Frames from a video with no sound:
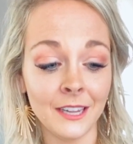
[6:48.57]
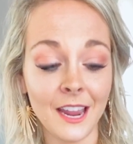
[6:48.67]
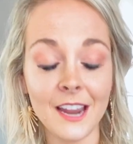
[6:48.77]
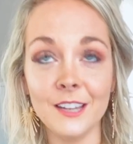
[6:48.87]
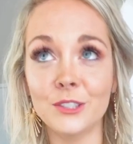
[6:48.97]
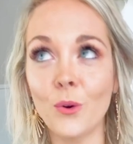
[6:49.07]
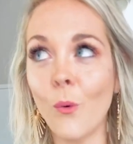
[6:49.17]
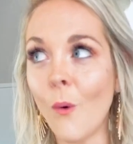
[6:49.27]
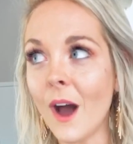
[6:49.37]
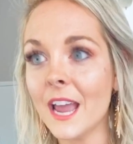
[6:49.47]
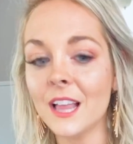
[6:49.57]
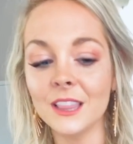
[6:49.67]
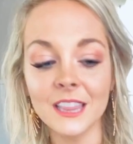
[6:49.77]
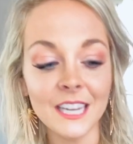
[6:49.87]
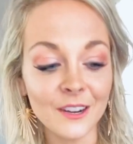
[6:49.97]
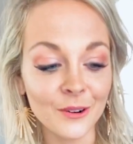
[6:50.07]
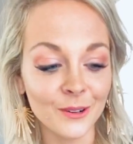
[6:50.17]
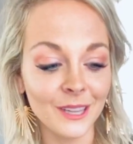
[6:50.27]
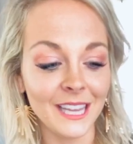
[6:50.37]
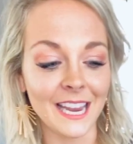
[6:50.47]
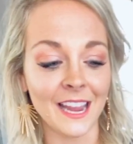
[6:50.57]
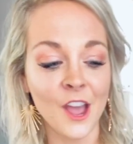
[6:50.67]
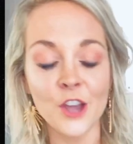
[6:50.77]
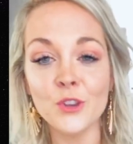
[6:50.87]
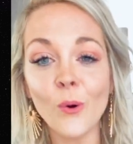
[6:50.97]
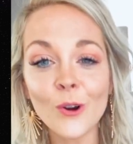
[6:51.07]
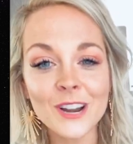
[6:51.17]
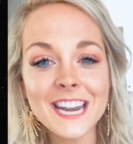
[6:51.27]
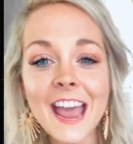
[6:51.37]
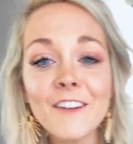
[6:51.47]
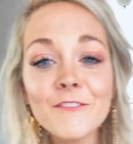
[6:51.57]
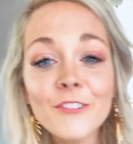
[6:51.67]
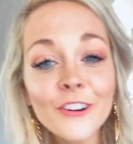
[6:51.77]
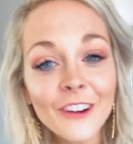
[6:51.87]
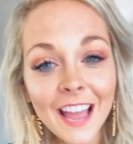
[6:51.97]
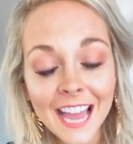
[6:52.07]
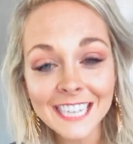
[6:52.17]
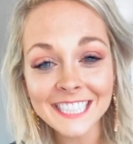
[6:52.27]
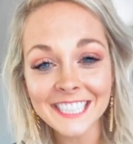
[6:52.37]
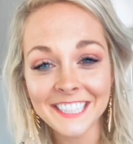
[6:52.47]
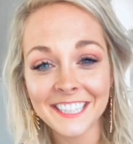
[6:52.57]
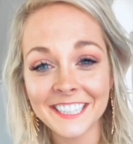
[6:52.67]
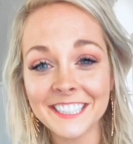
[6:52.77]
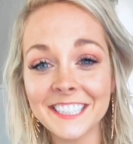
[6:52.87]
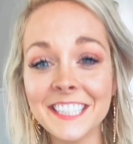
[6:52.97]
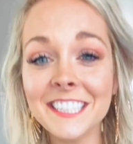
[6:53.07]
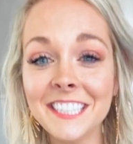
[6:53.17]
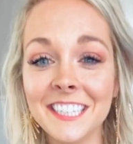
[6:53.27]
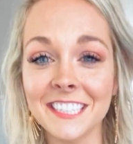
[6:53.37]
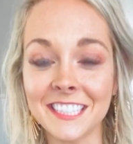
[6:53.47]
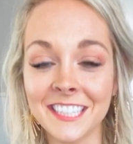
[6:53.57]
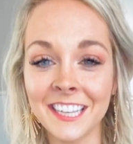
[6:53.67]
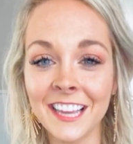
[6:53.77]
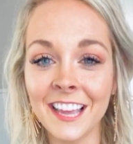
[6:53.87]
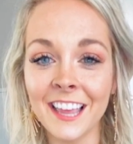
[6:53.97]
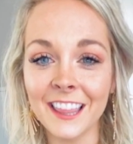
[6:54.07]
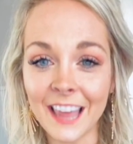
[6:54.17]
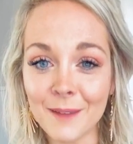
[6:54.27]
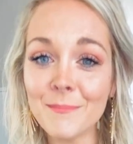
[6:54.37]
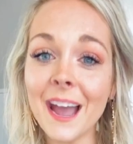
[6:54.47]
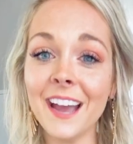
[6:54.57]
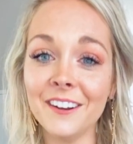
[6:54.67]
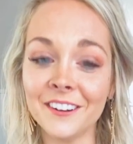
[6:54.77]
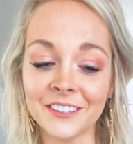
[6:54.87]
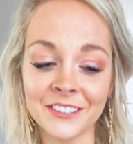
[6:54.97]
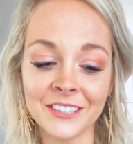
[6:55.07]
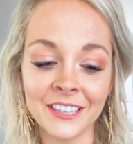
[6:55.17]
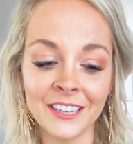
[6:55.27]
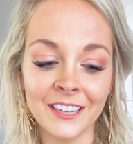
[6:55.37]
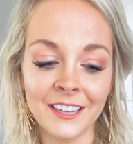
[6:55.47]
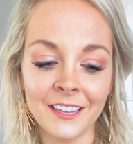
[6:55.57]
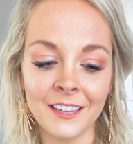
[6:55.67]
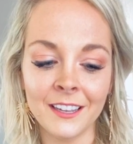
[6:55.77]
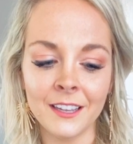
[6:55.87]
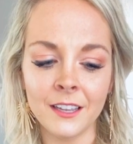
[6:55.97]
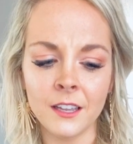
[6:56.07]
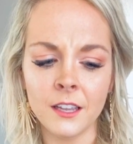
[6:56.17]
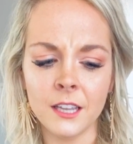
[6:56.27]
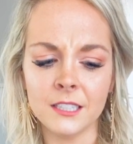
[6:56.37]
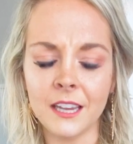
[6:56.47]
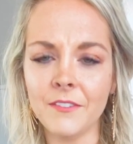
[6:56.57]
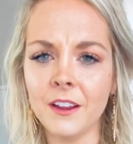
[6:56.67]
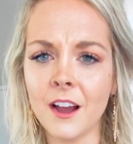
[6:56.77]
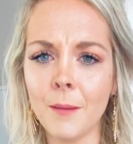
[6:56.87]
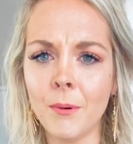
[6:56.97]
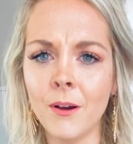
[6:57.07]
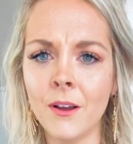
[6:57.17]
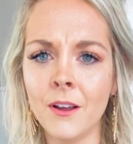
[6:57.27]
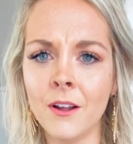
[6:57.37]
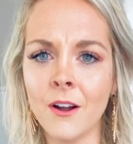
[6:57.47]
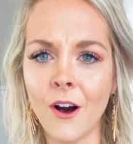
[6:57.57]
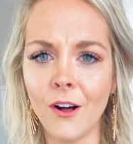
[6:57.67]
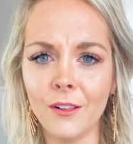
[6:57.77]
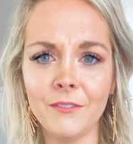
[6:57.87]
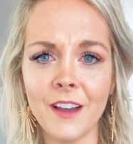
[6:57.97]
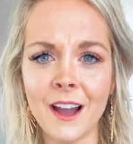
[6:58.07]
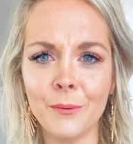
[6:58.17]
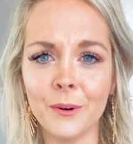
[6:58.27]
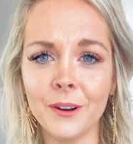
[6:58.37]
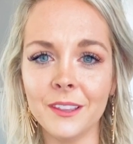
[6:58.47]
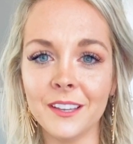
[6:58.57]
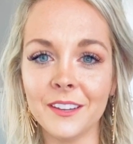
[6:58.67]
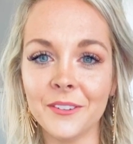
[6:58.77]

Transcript: It is quite literally your never-ending existence that matters. Is giving up all of that worth it?